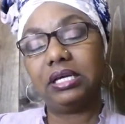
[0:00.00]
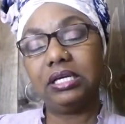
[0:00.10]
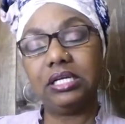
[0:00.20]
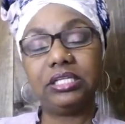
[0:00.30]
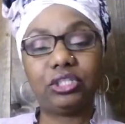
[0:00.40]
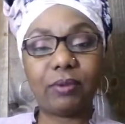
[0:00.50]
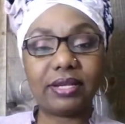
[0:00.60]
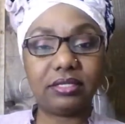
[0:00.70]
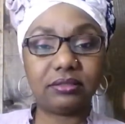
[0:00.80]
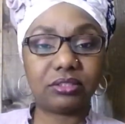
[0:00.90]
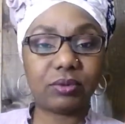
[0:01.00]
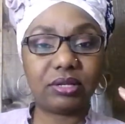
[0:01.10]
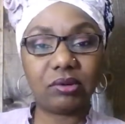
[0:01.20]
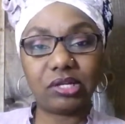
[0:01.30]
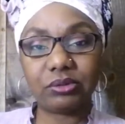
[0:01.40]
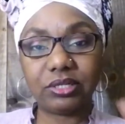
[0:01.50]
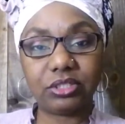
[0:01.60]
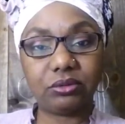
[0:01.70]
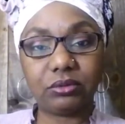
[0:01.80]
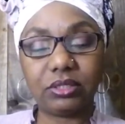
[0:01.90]
early 20s, 21,
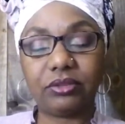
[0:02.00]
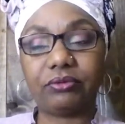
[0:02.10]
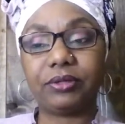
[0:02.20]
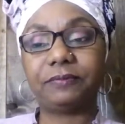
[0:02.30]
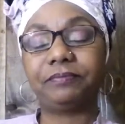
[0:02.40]
22, 23.